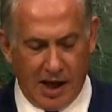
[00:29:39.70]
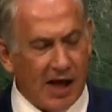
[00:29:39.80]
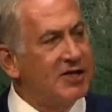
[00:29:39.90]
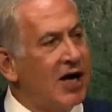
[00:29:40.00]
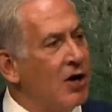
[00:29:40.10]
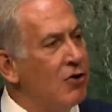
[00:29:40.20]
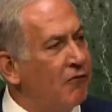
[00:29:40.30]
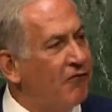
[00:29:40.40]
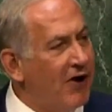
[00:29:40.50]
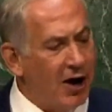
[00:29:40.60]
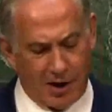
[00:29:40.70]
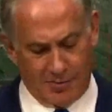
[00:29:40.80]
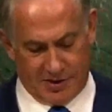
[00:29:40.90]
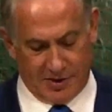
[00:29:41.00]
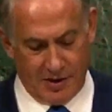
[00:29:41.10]
It's on your
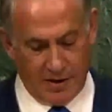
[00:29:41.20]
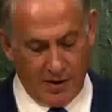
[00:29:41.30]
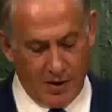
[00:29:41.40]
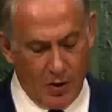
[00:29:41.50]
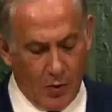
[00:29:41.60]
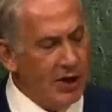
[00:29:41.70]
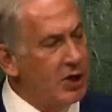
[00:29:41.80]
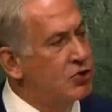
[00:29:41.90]
farms when